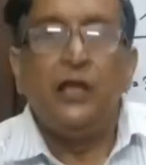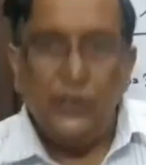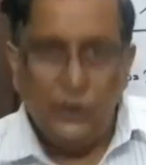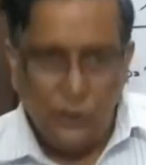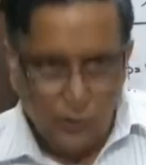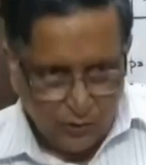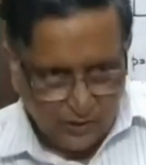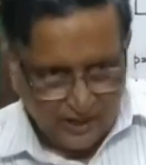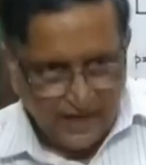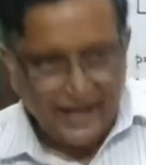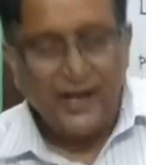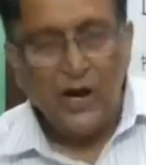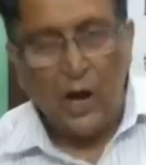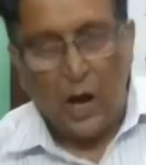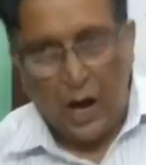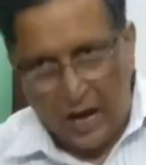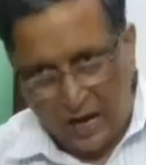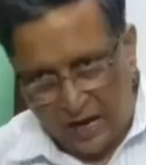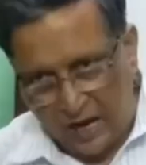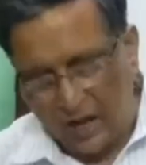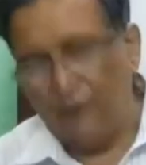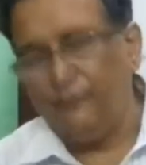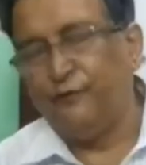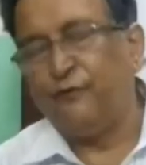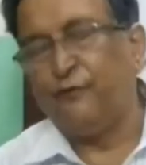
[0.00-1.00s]
you can,
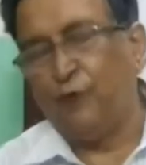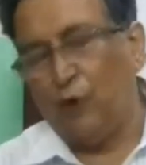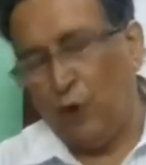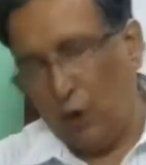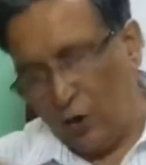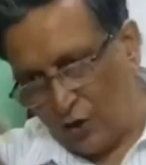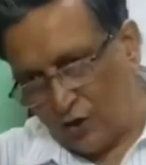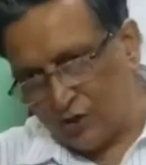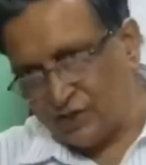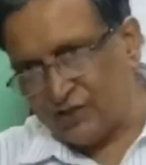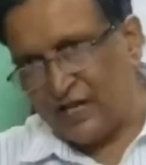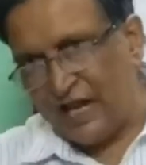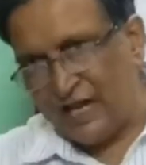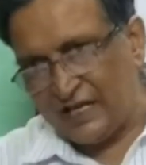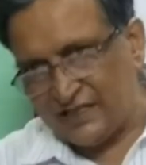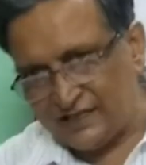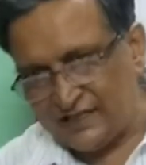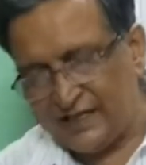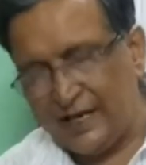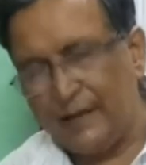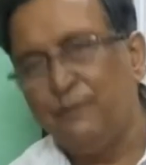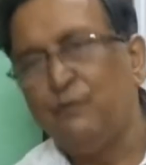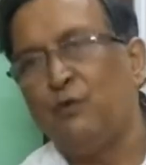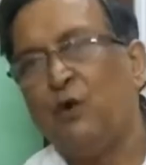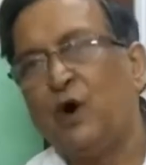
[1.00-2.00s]
of course,
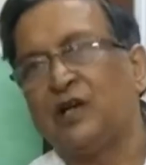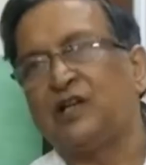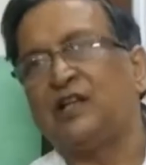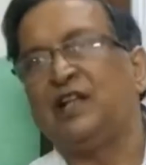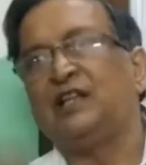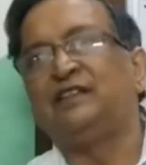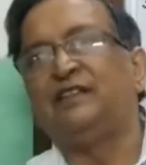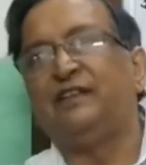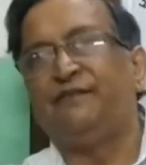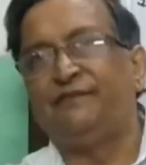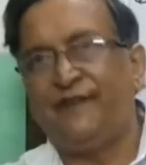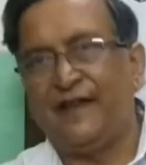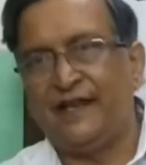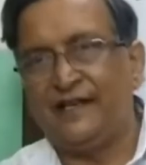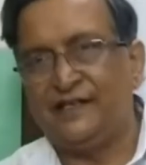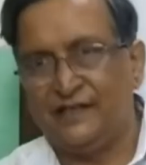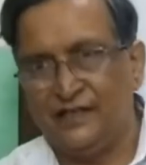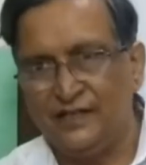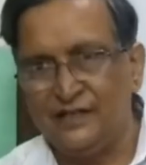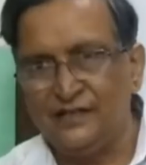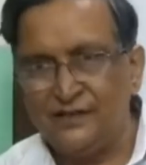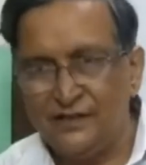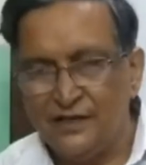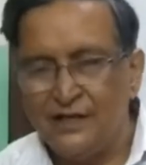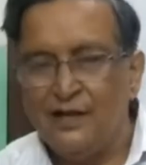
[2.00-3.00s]
ask him what are the
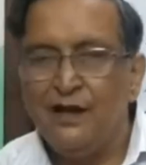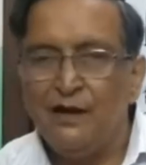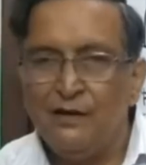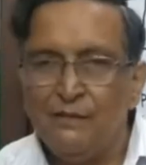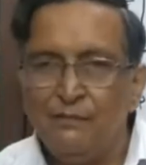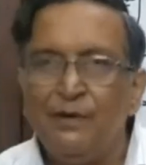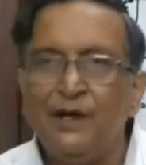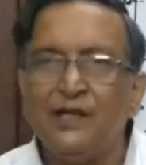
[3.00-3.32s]
phases,